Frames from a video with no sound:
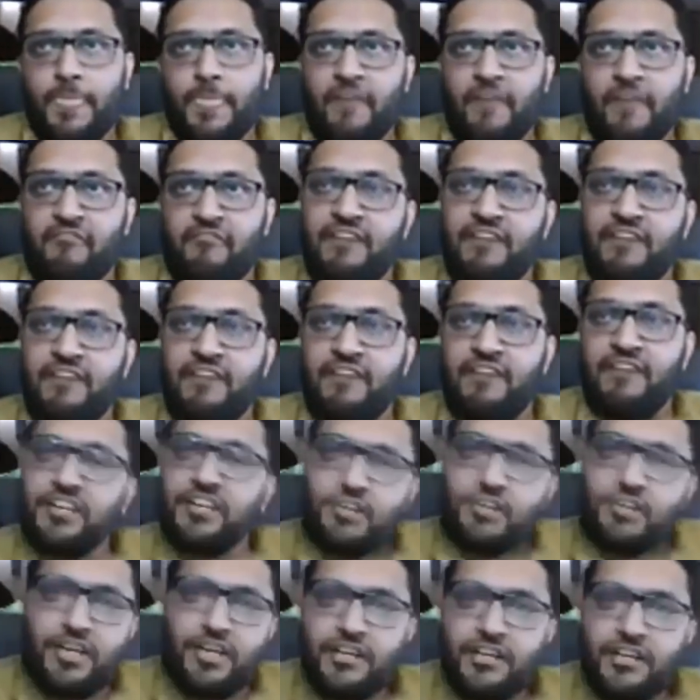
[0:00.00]
When a
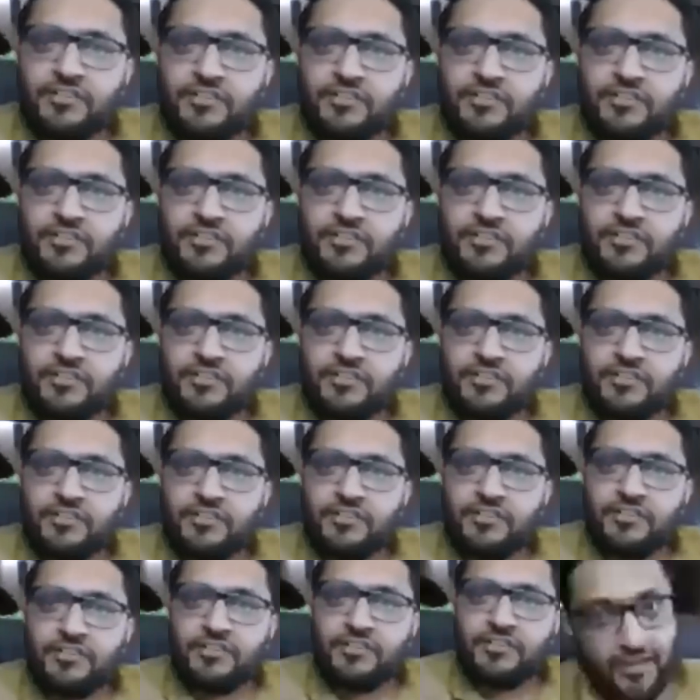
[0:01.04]
trader stops
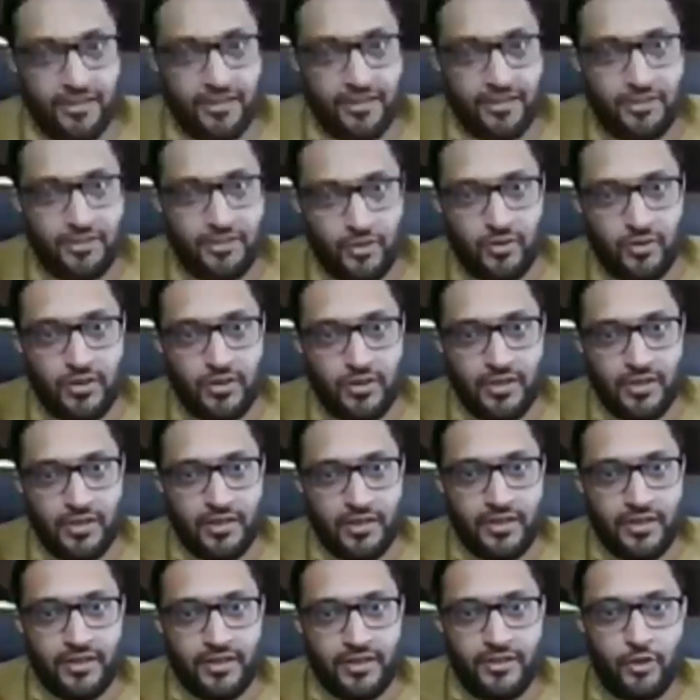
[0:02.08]
thinking, you know,
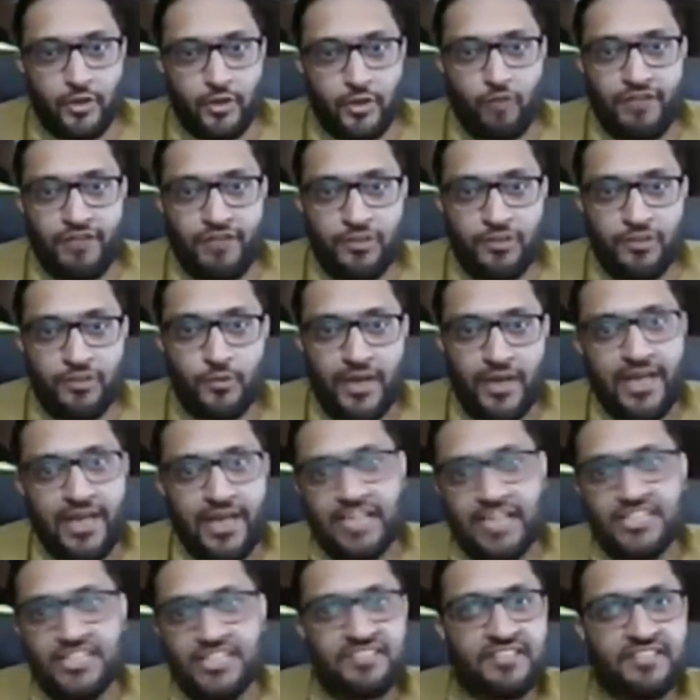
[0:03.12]
you know when you I,
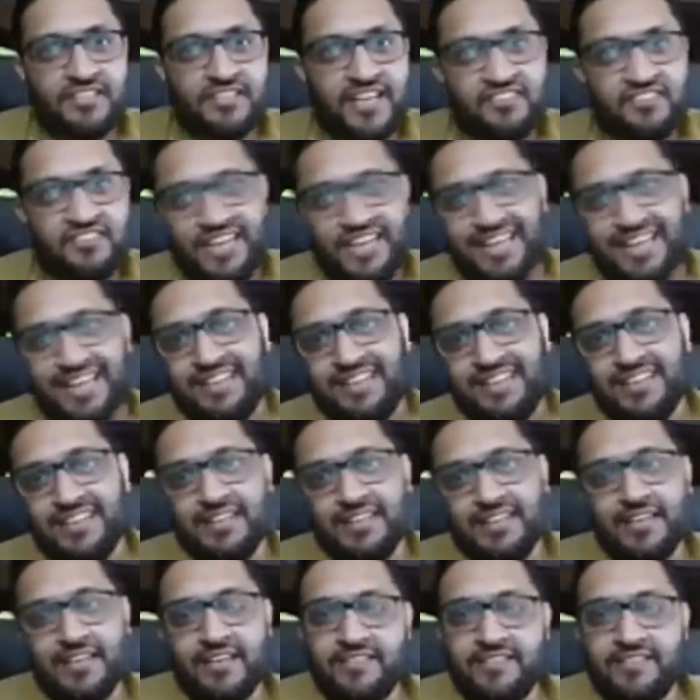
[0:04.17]
i just extend the
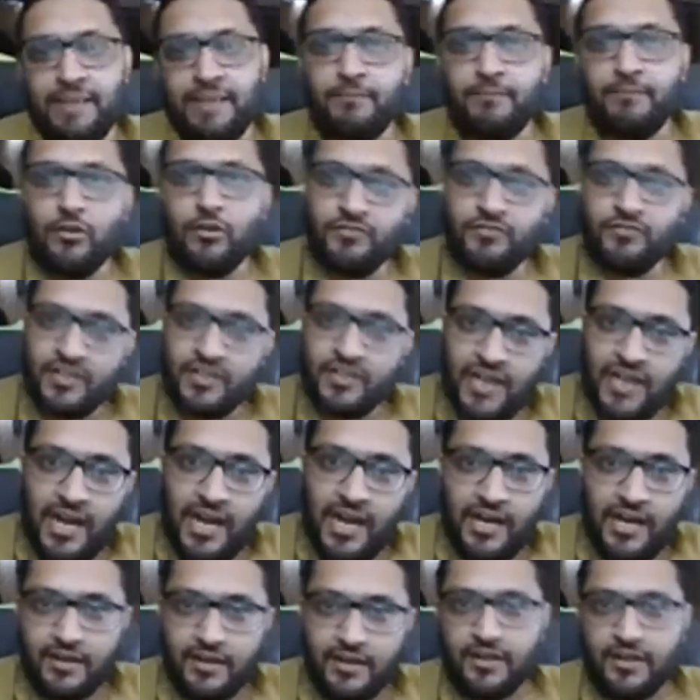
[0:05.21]
example of the
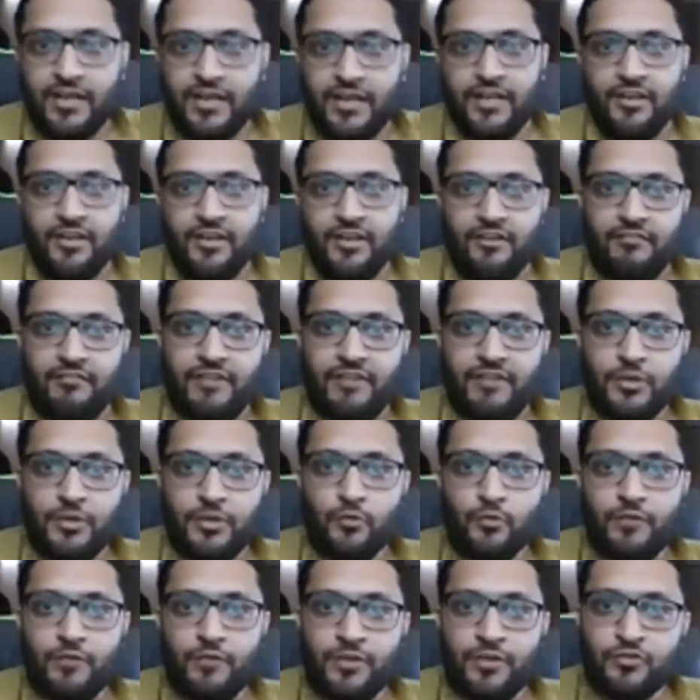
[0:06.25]
car. When you
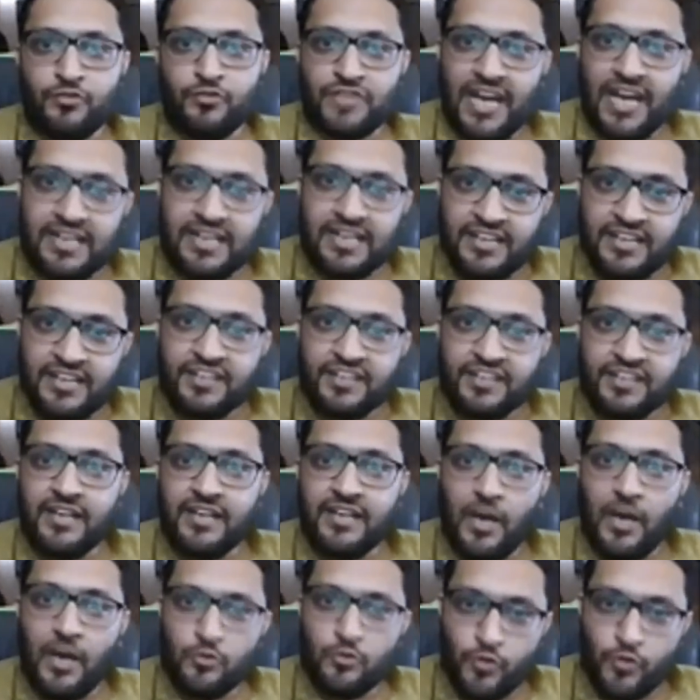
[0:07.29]
when you start learning
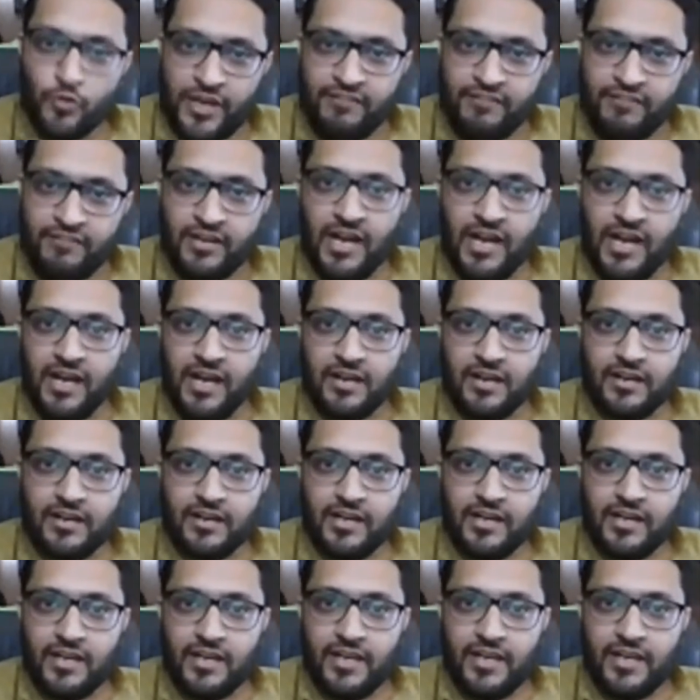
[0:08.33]
how to drive a car,
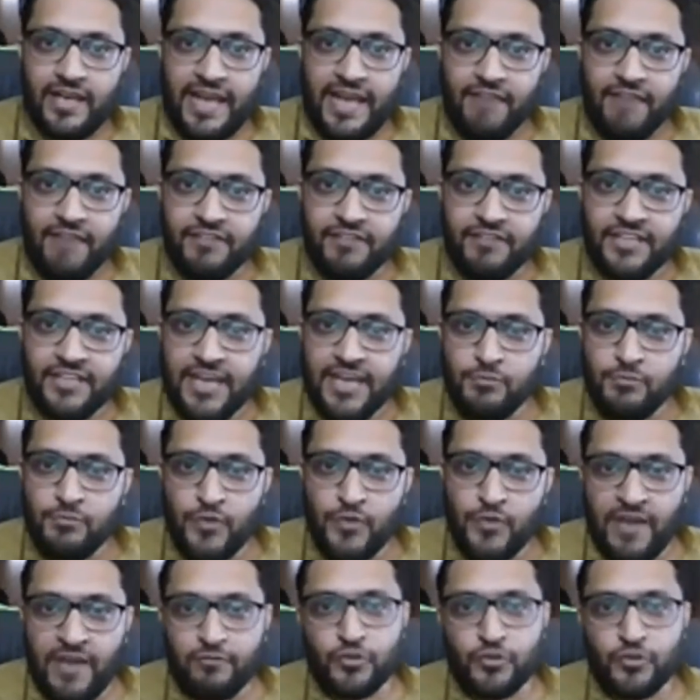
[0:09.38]
every time you
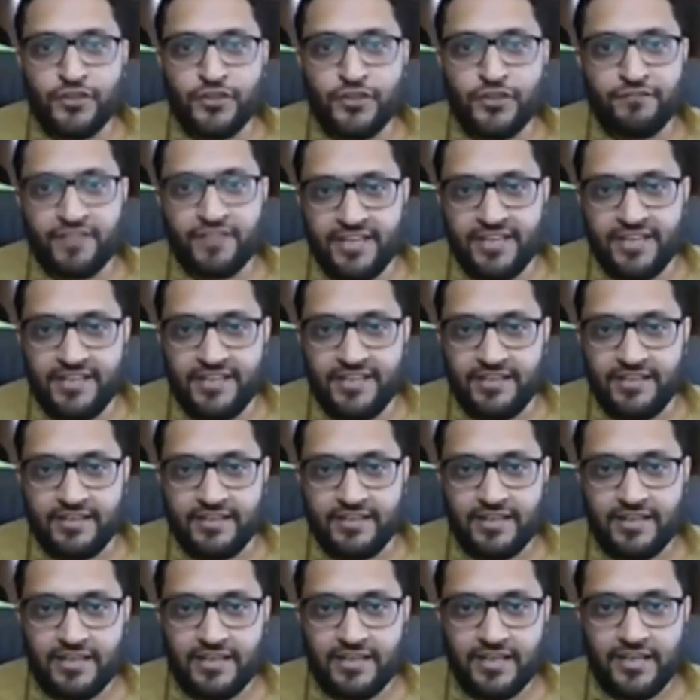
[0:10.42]
have to shift a gear
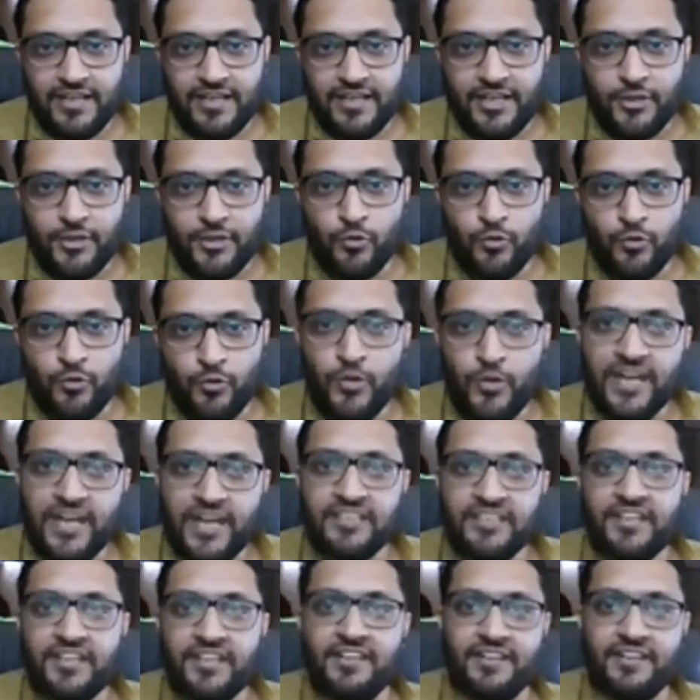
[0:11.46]
you look at
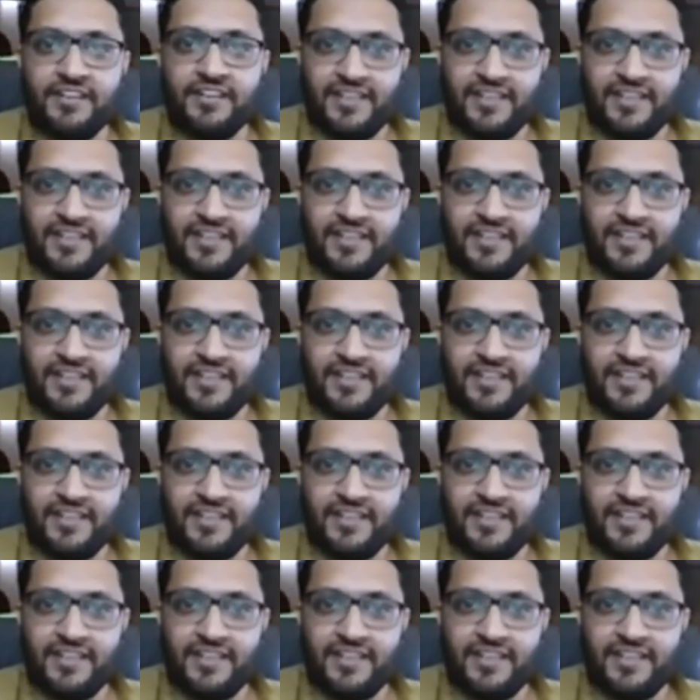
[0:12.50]
the gear